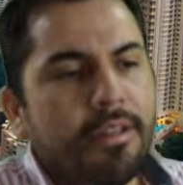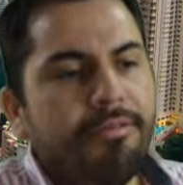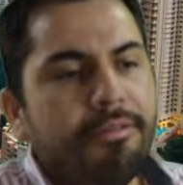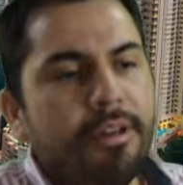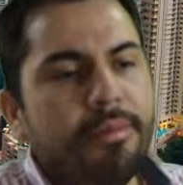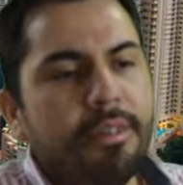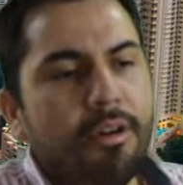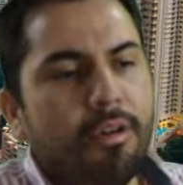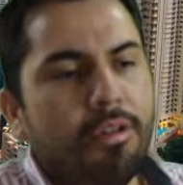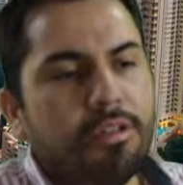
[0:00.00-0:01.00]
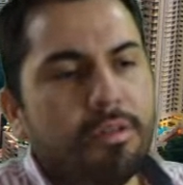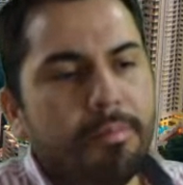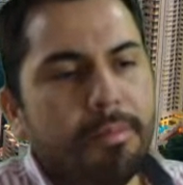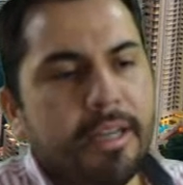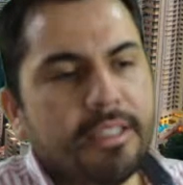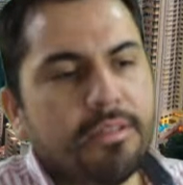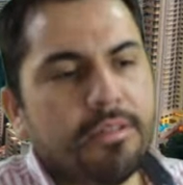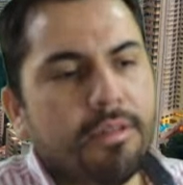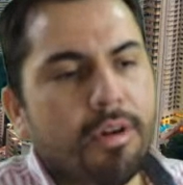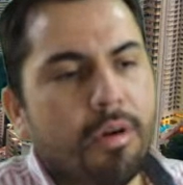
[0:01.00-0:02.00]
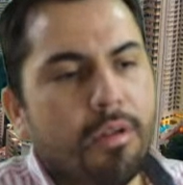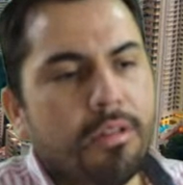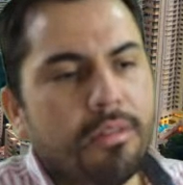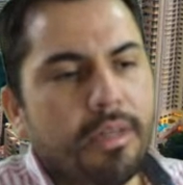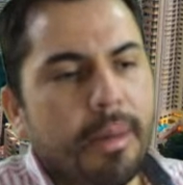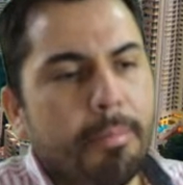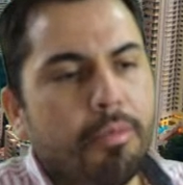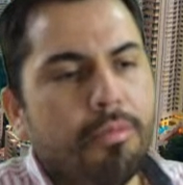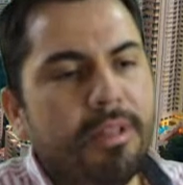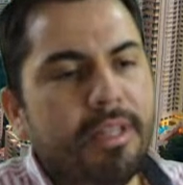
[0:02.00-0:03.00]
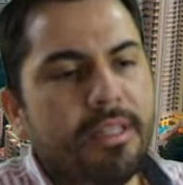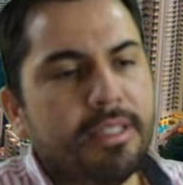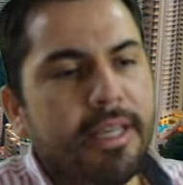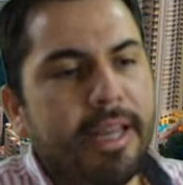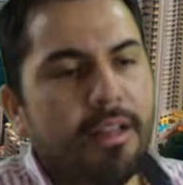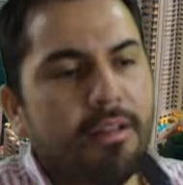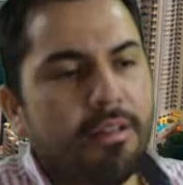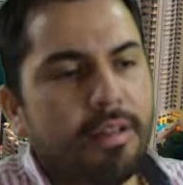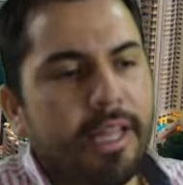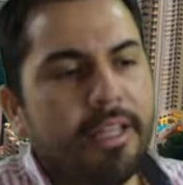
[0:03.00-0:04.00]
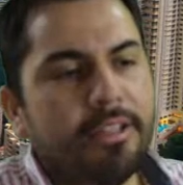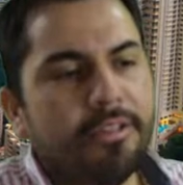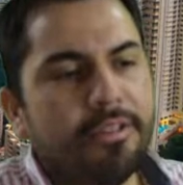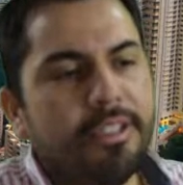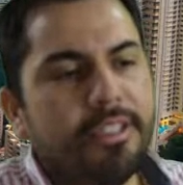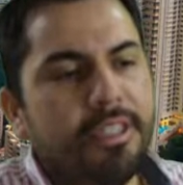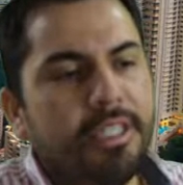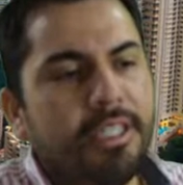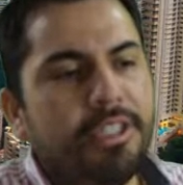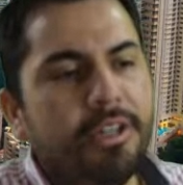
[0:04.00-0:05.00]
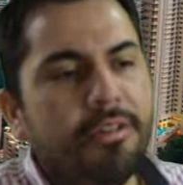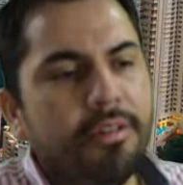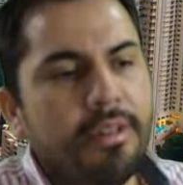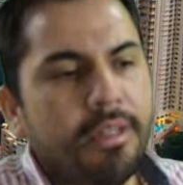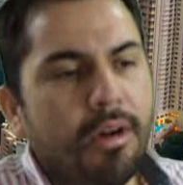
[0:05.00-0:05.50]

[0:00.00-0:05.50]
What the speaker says: The firm also plans to hold a public sale later this year,